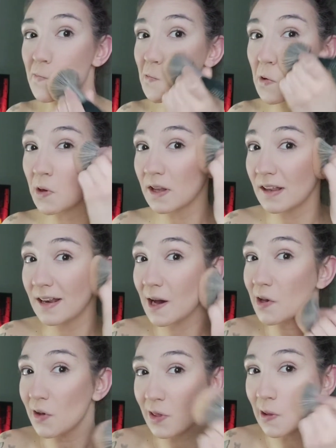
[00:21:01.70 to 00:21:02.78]
So now
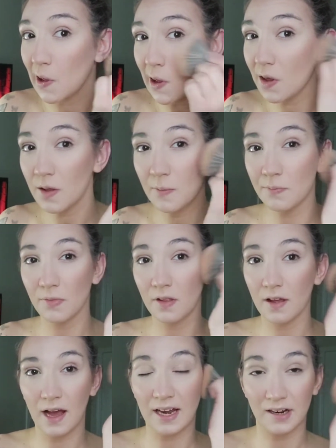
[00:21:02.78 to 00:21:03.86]
you see,
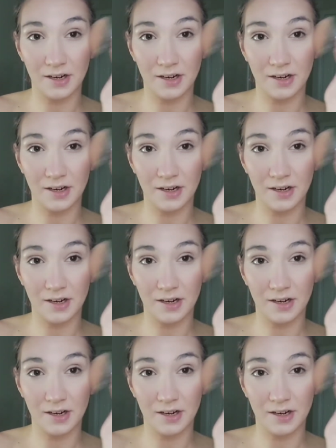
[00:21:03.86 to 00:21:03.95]
I don't